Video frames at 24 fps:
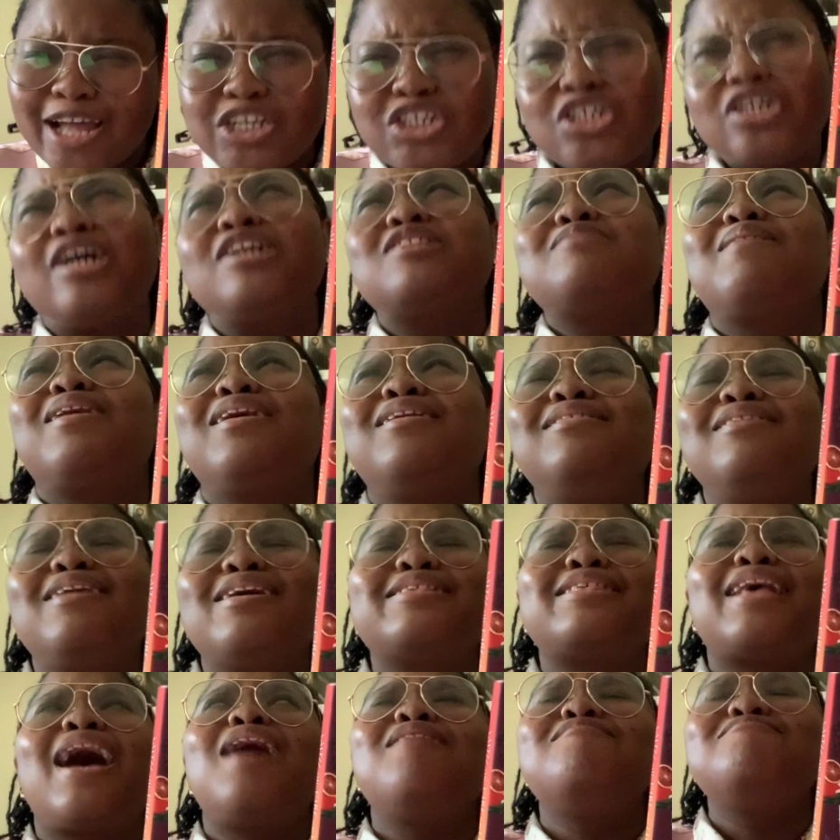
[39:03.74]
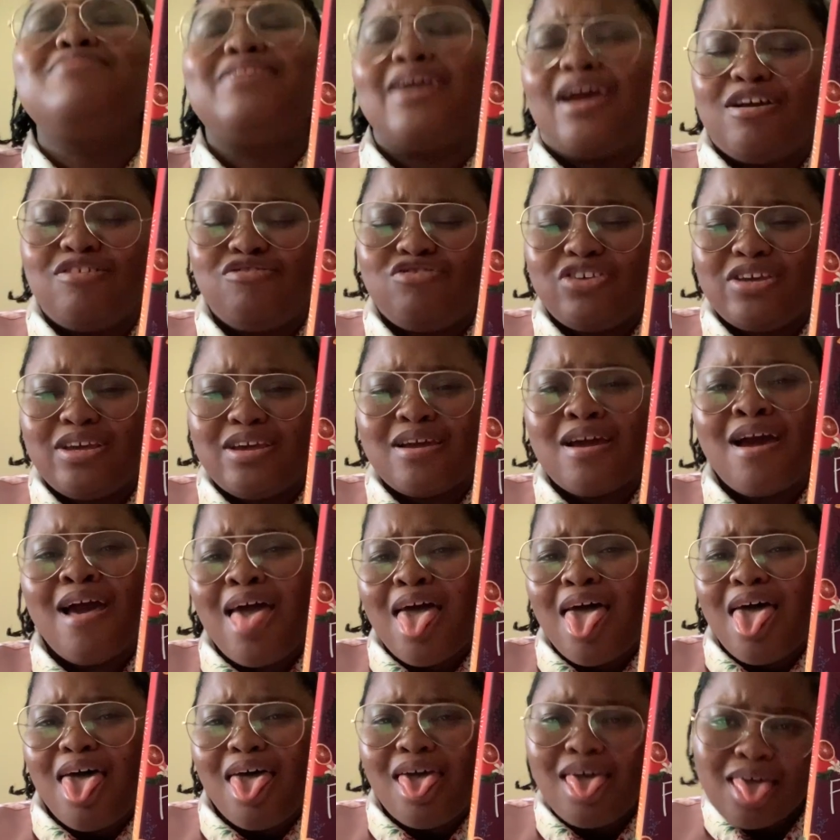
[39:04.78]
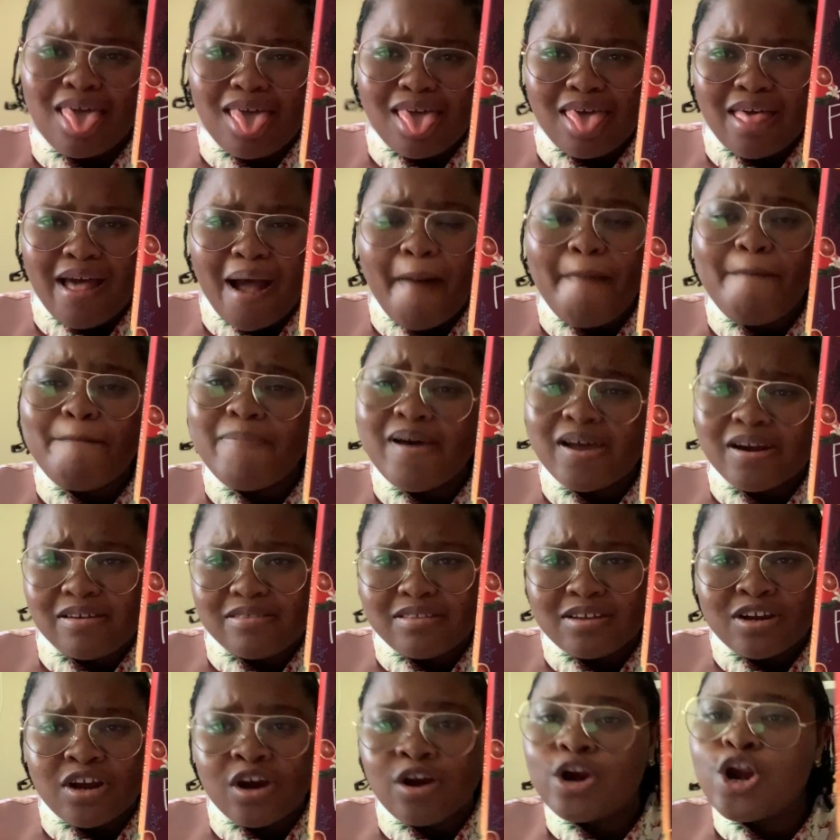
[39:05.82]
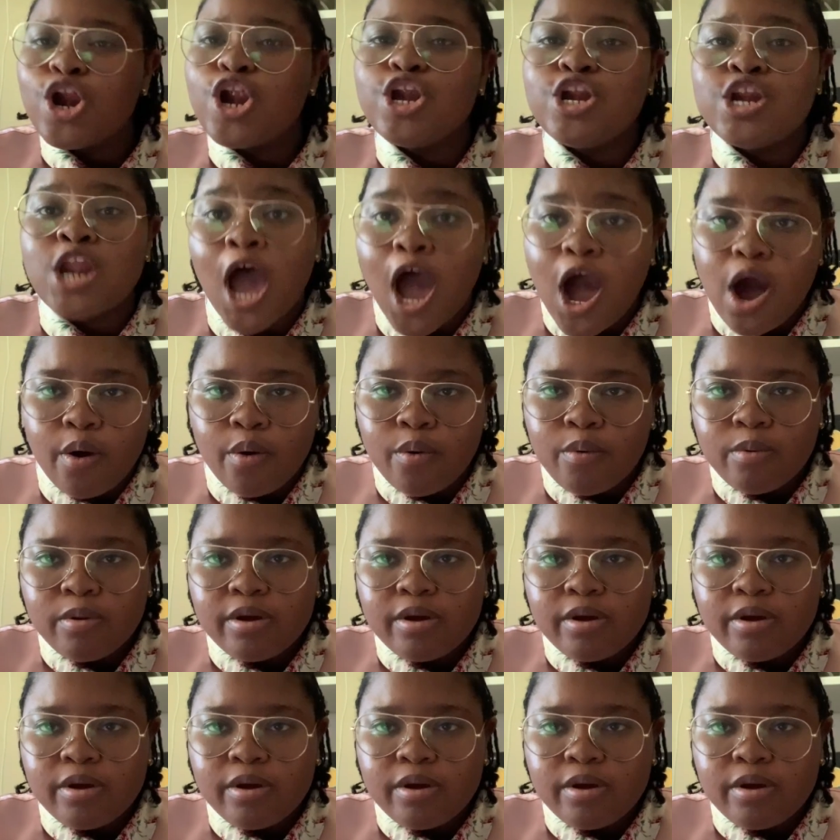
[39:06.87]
she cares about her looks. How dare she? I'm better than her. No.